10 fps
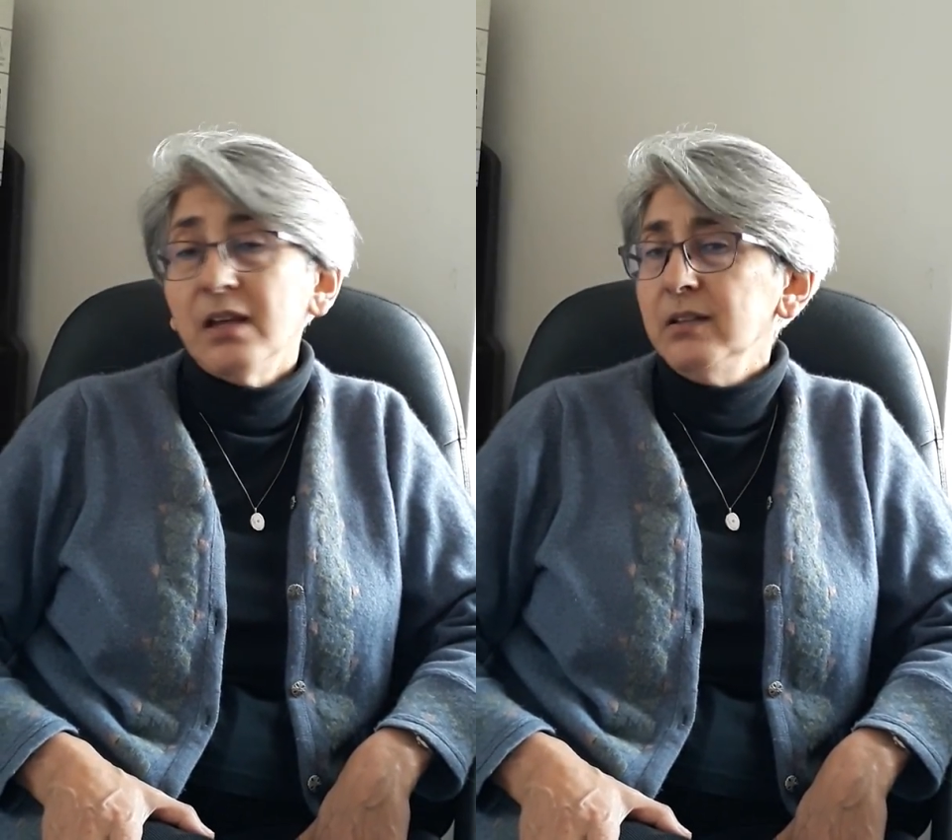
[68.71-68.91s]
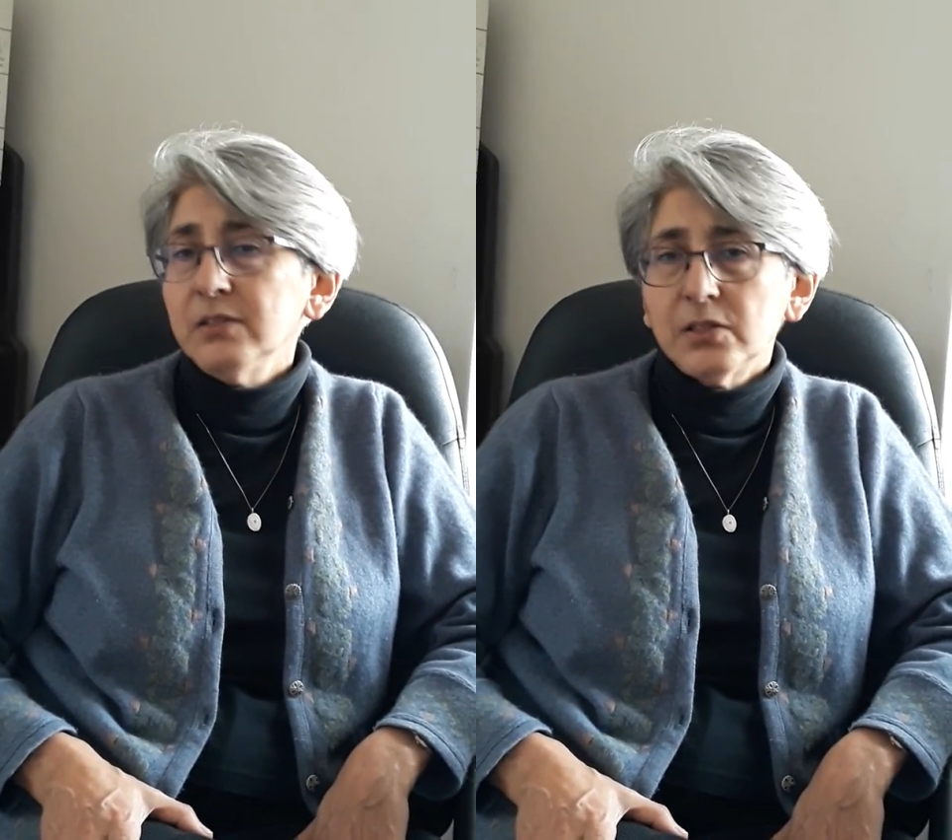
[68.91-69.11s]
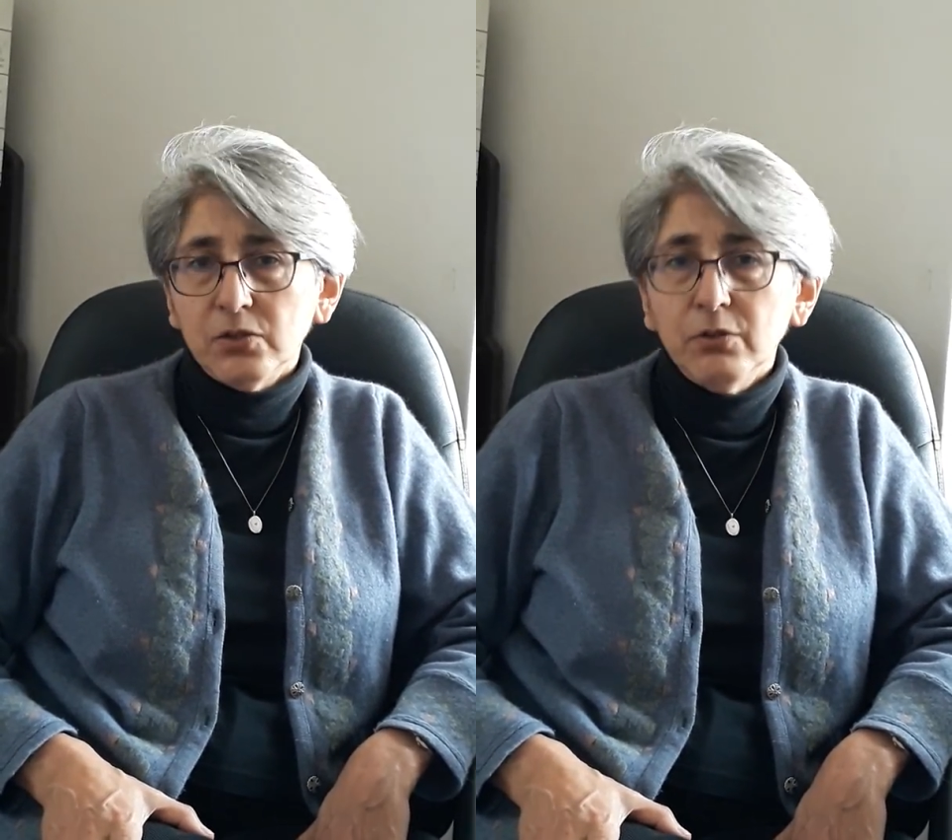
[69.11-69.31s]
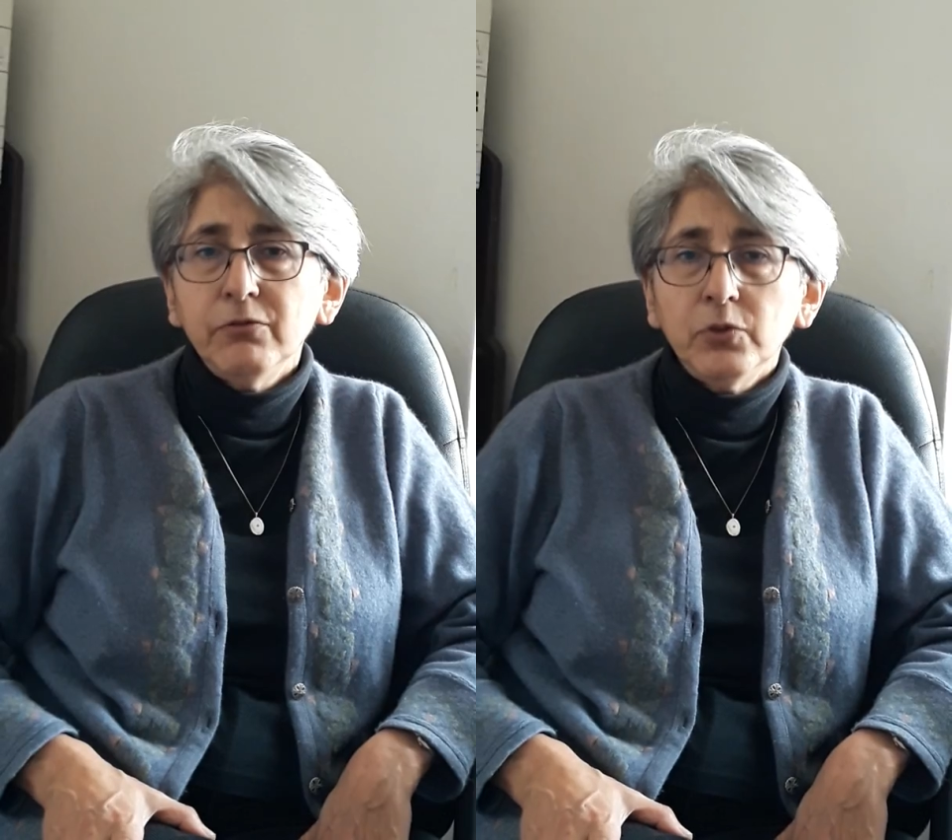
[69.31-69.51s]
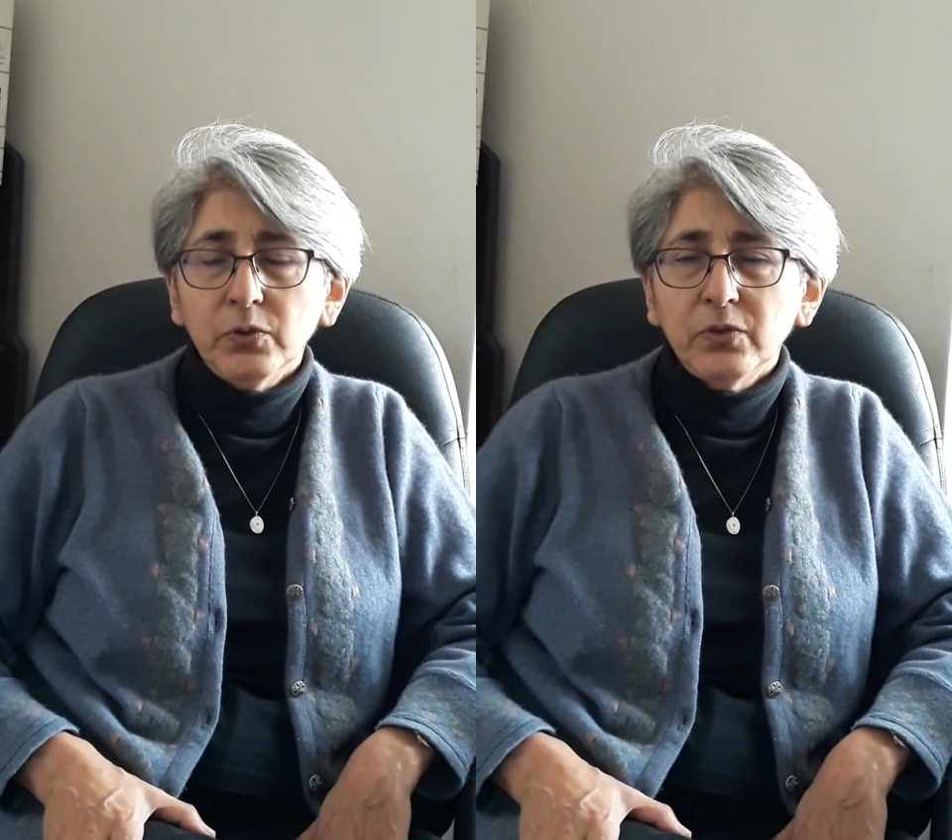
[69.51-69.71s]
and so
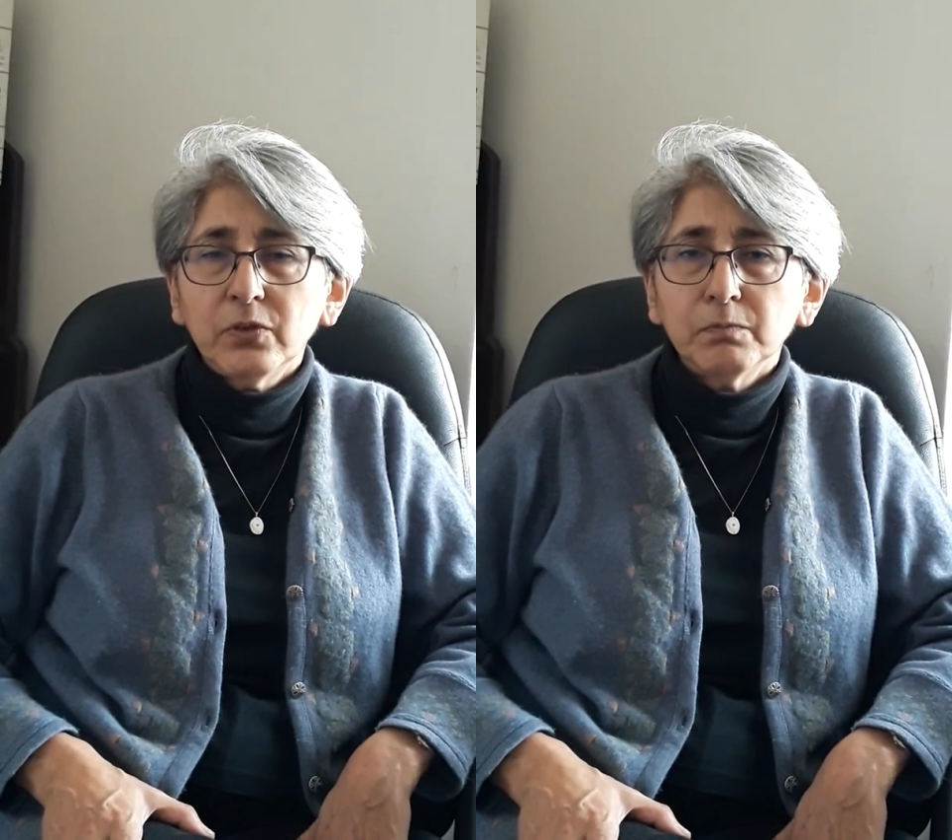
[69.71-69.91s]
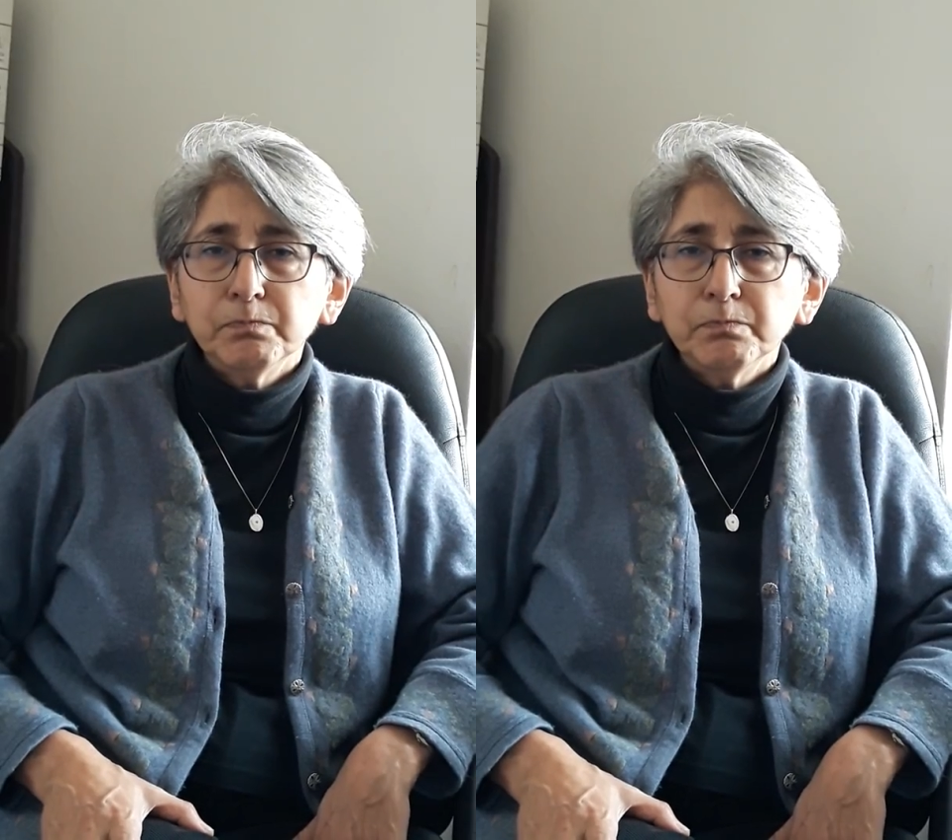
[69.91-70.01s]
forth.